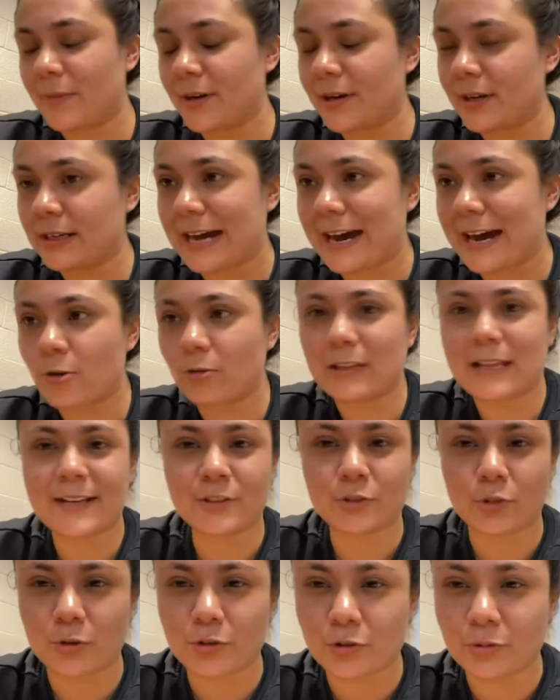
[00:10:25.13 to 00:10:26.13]
I don't like
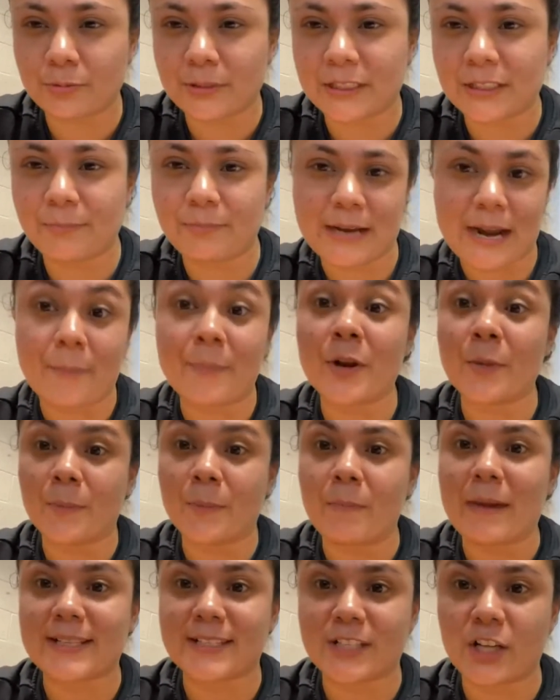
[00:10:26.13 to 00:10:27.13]
social media, but I'm going to put
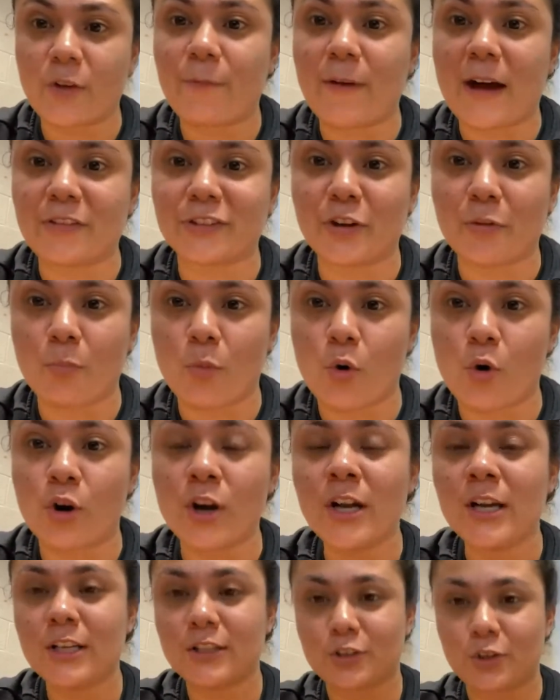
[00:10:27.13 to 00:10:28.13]
myself out there more.
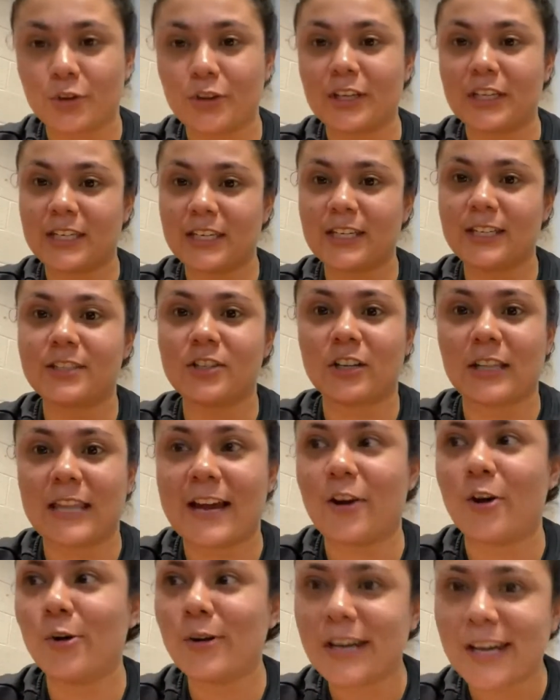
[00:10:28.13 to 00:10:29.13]
So the kids are like,
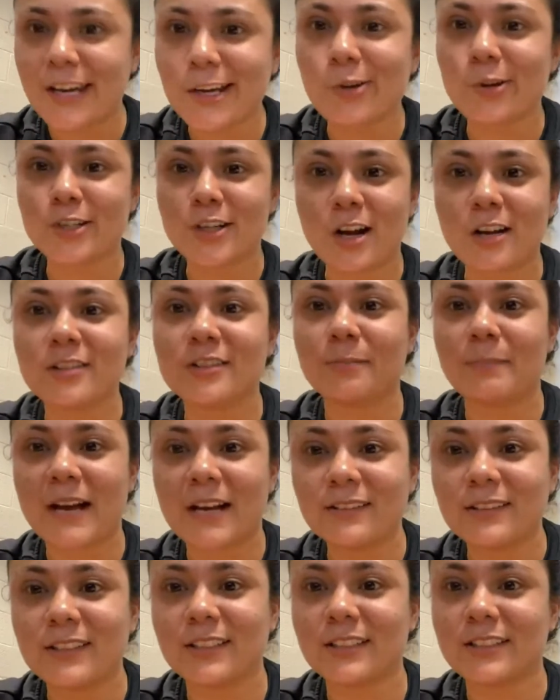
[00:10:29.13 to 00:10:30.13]
okay, Coach Hong's about
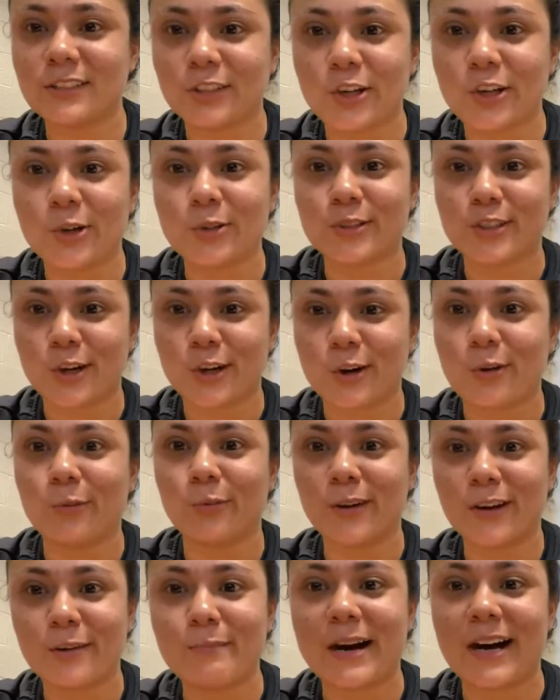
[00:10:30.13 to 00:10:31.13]
this, you know, so we're
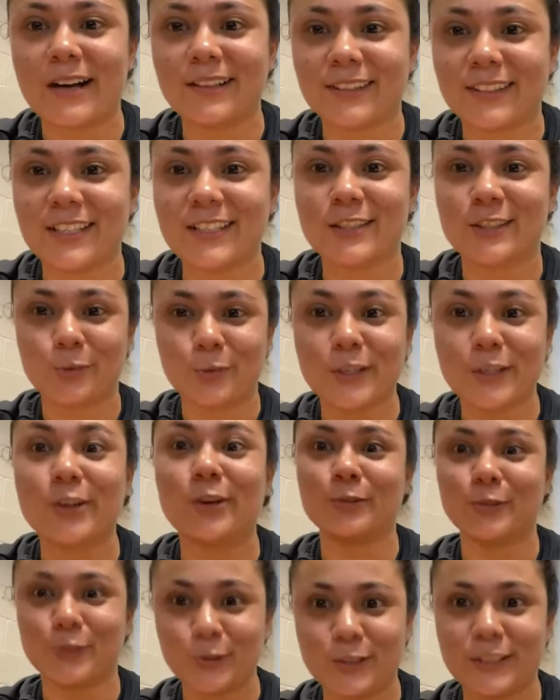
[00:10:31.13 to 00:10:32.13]
about this. So we're going
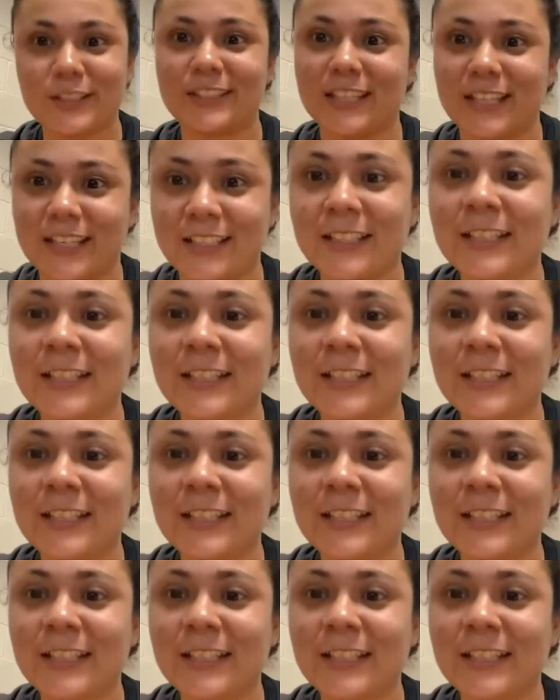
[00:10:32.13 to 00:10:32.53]
to do the thing.